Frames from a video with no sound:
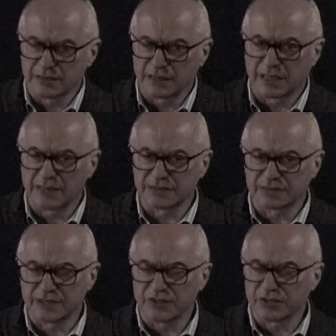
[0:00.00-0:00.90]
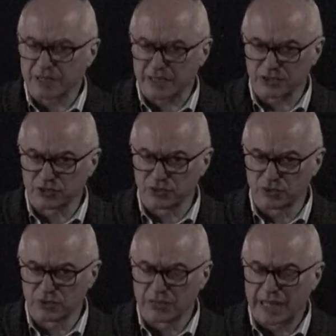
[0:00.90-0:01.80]
and the radius
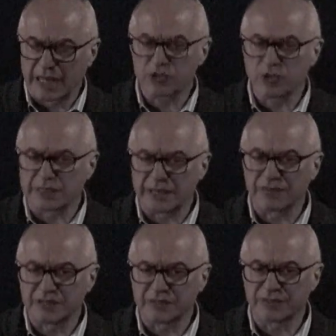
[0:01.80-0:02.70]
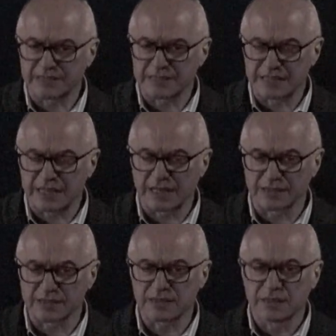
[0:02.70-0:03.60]
R2 actually have different
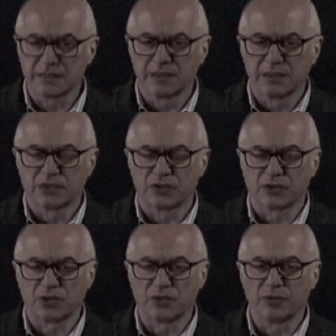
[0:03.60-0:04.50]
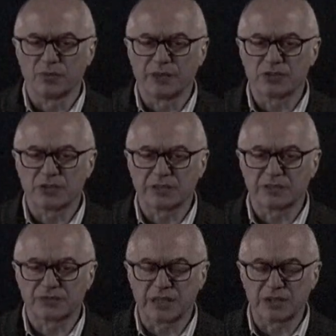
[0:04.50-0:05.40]
signs. So if you measure the
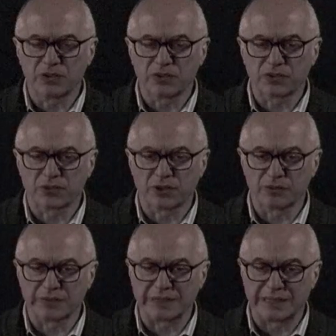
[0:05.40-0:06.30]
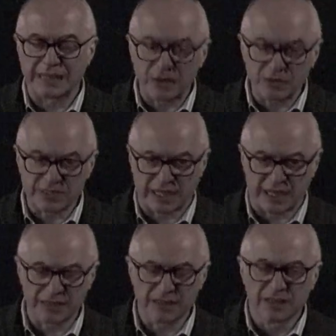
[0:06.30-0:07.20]
radius from the
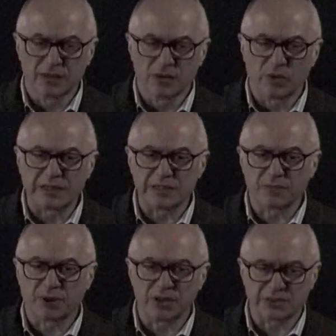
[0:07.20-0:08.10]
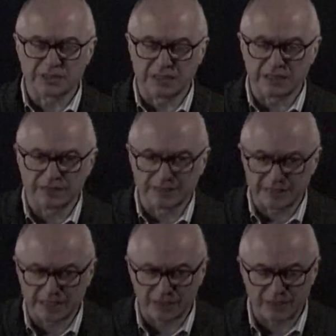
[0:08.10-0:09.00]
outside, one is positive and the
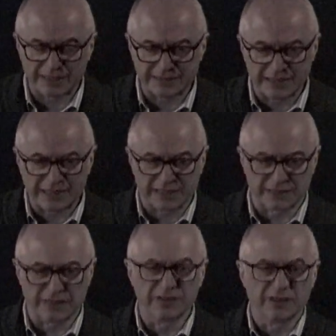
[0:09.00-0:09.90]
other one is negative,